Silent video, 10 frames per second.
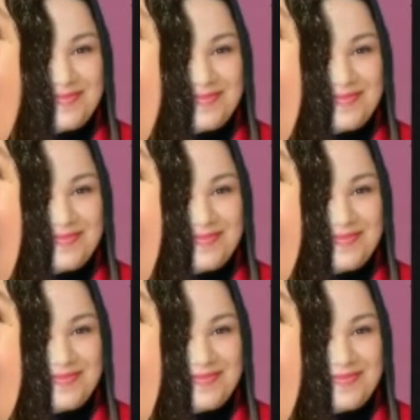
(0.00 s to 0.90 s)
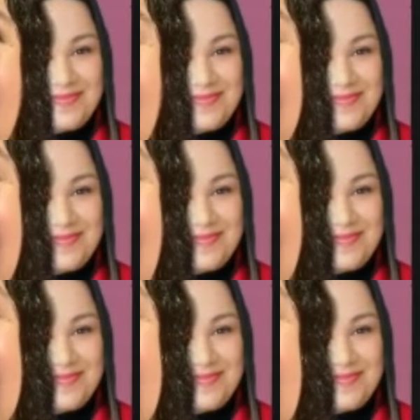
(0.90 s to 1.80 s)

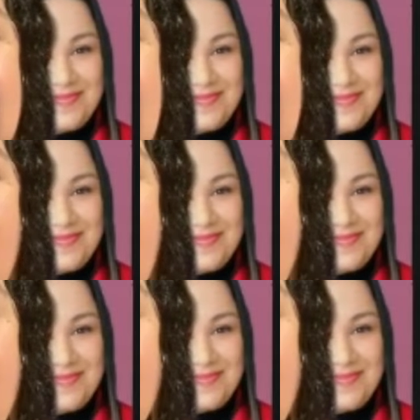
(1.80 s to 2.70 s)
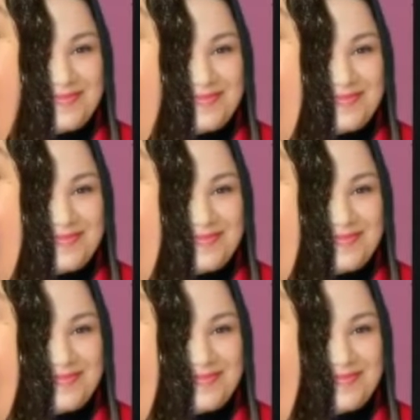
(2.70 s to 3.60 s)

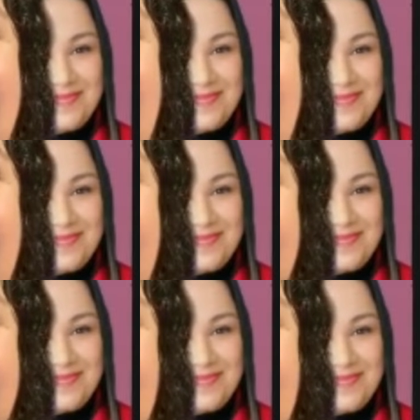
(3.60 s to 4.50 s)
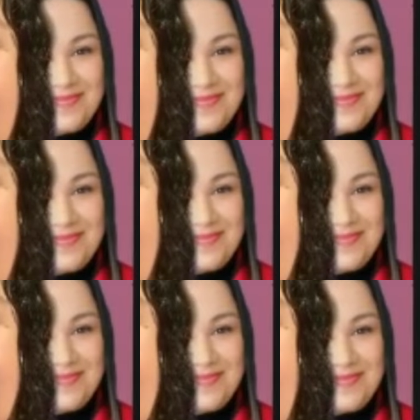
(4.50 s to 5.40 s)

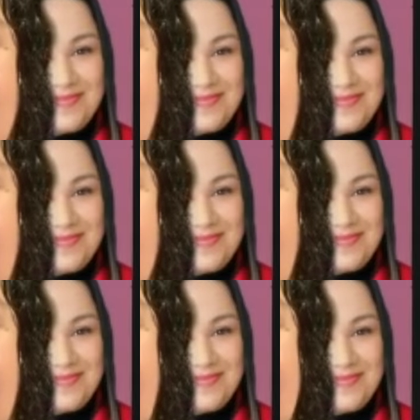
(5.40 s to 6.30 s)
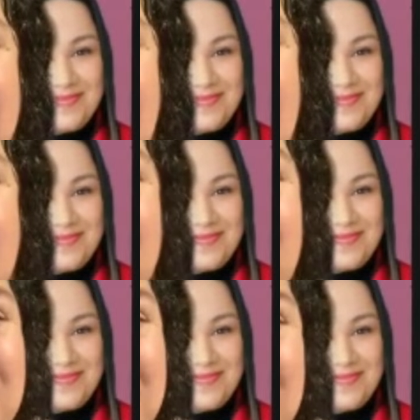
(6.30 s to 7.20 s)

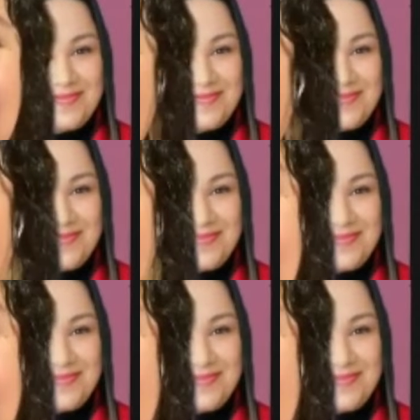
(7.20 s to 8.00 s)
(silent)